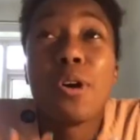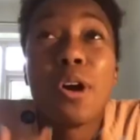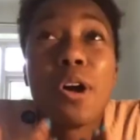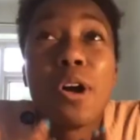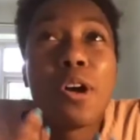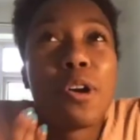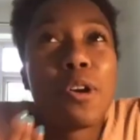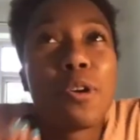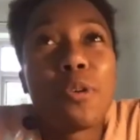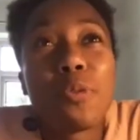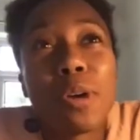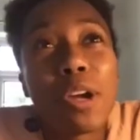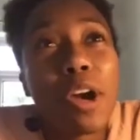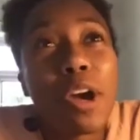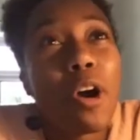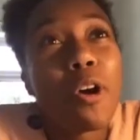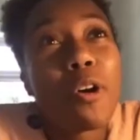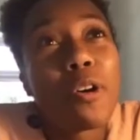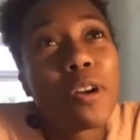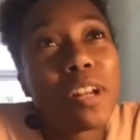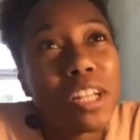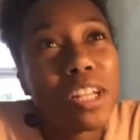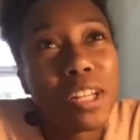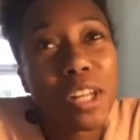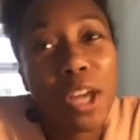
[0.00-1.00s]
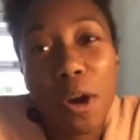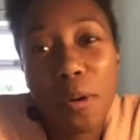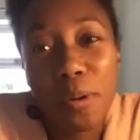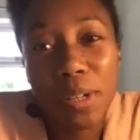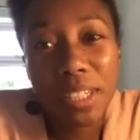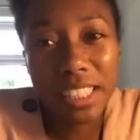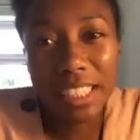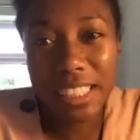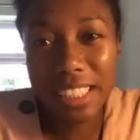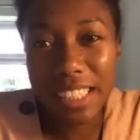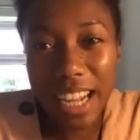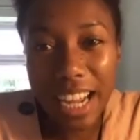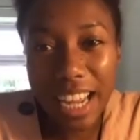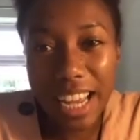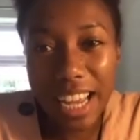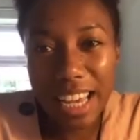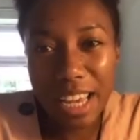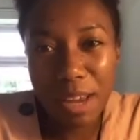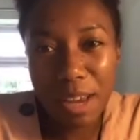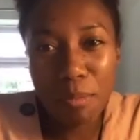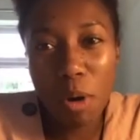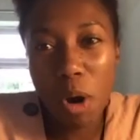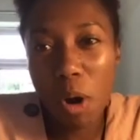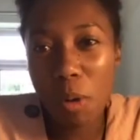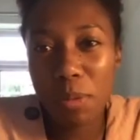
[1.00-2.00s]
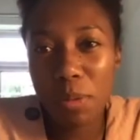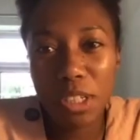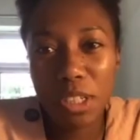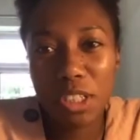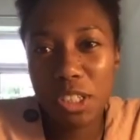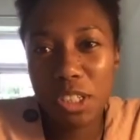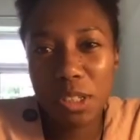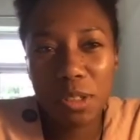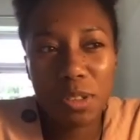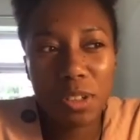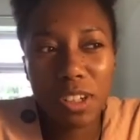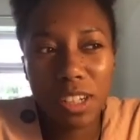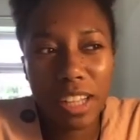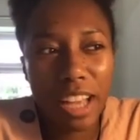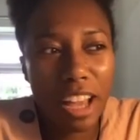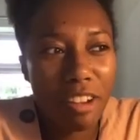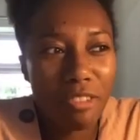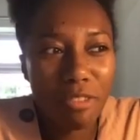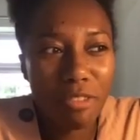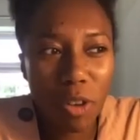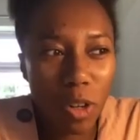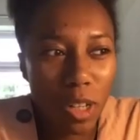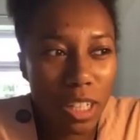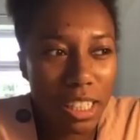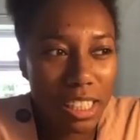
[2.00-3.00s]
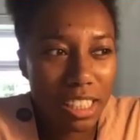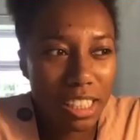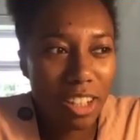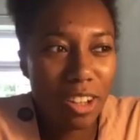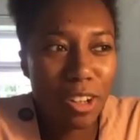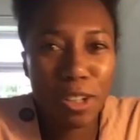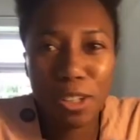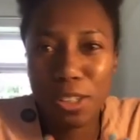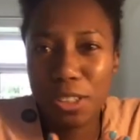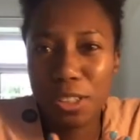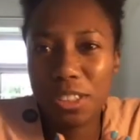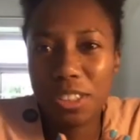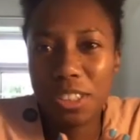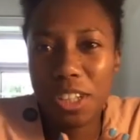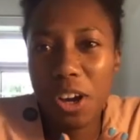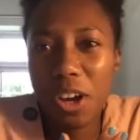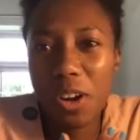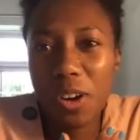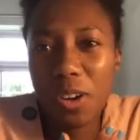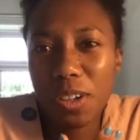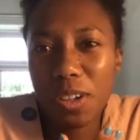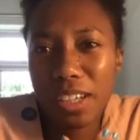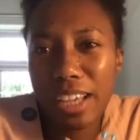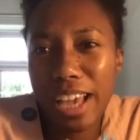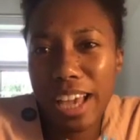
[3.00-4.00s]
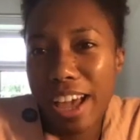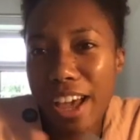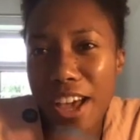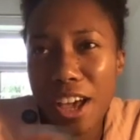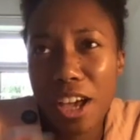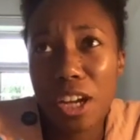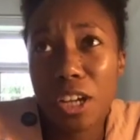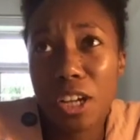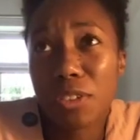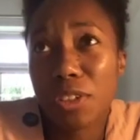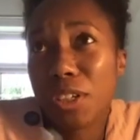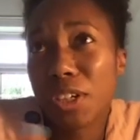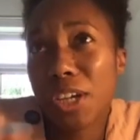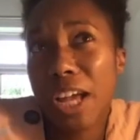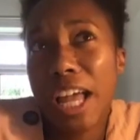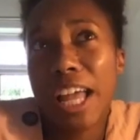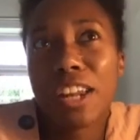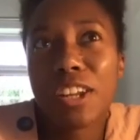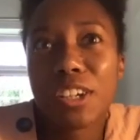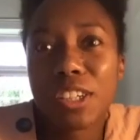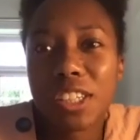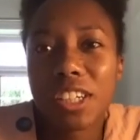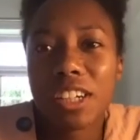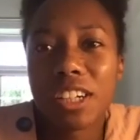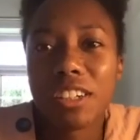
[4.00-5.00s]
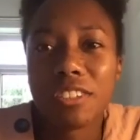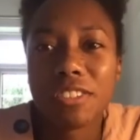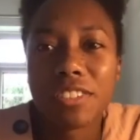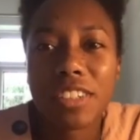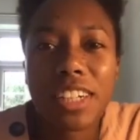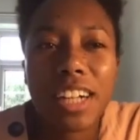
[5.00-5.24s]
we already know in society probably do not get a voice or don't get heard of or get looked over.